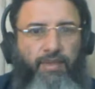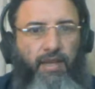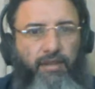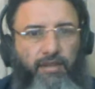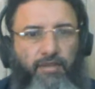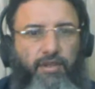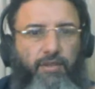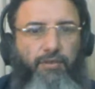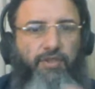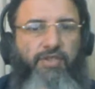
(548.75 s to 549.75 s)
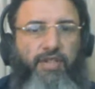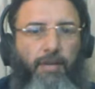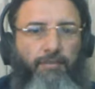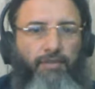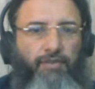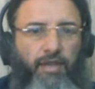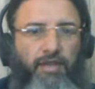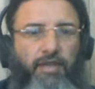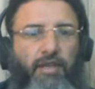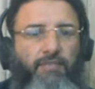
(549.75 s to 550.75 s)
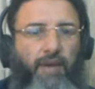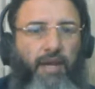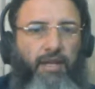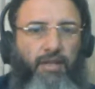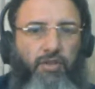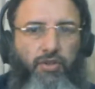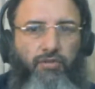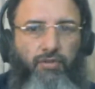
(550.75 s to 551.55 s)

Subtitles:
that the different steps in the compilation